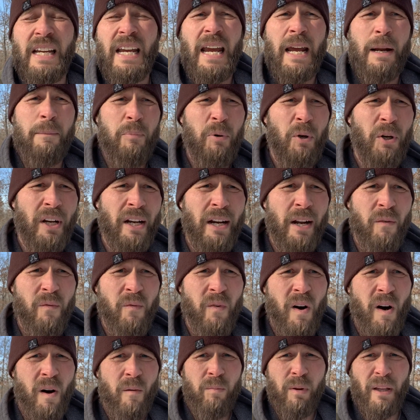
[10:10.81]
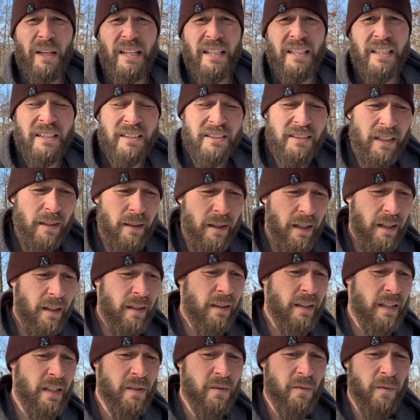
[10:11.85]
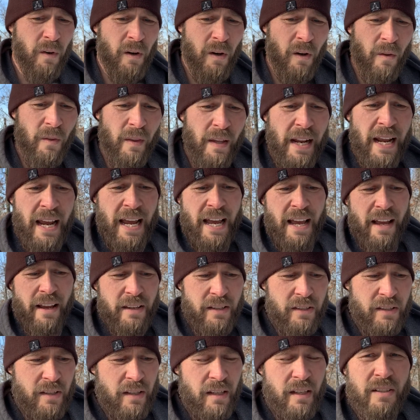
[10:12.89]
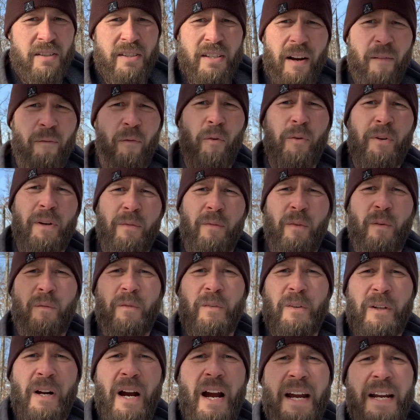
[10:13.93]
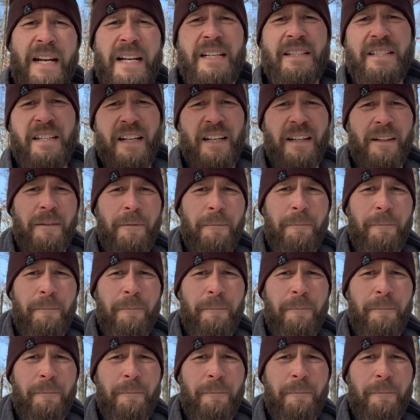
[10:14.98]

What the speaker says: and put in a fall blend this fall that has several different varieties in it,